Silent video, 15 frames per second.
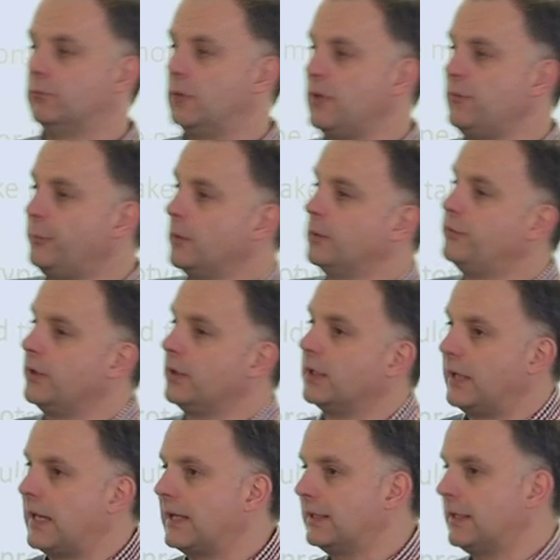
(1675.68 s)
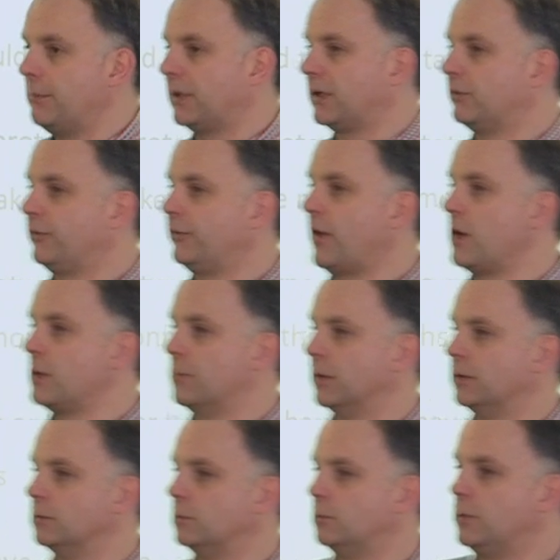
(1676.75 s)
If we're doing an academic
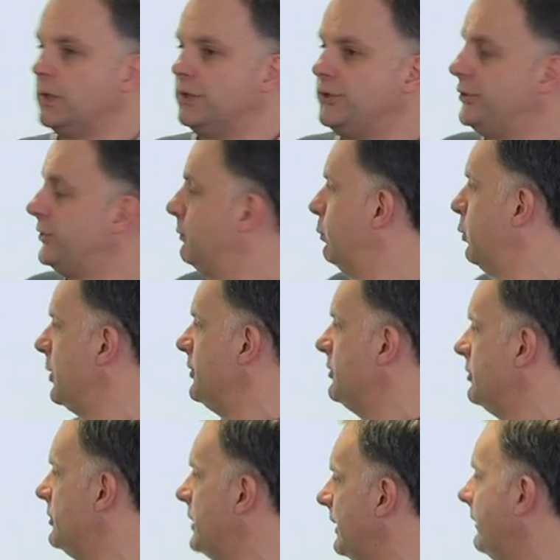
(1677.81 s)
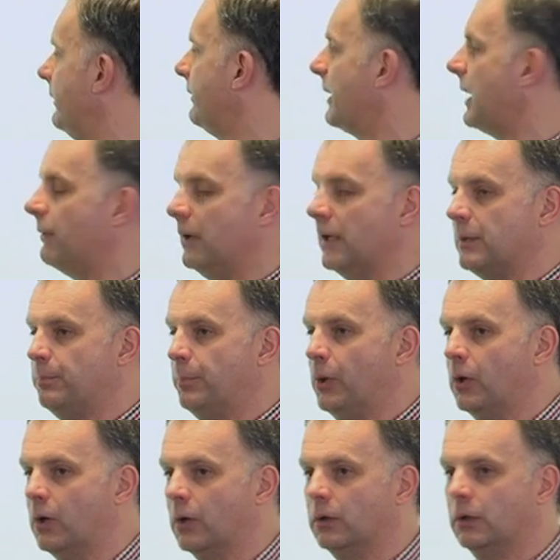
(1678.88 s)
assignment, we wouldn't necessarily
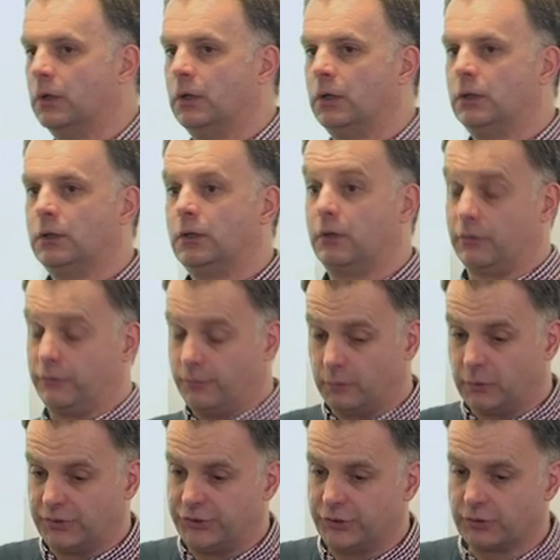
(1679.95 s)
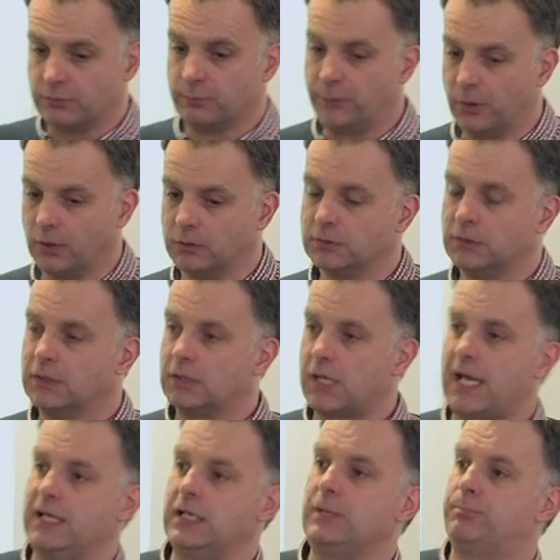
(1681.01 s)
put, or we shouldn't put,
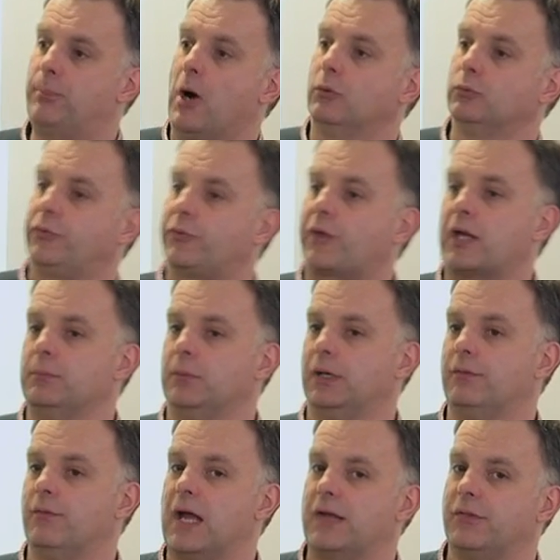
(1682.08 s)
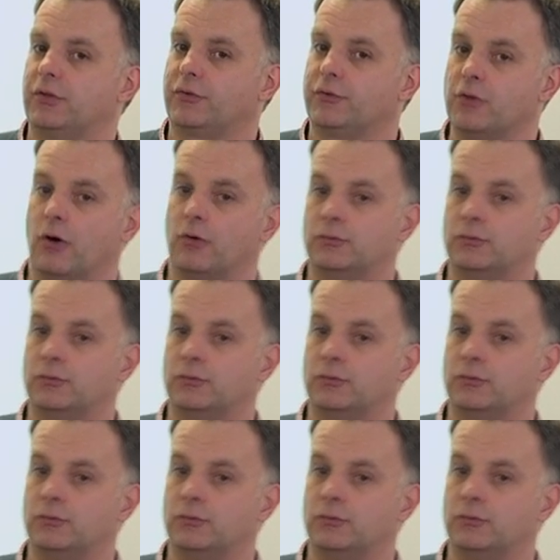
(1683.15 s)
any bold statement in there that's not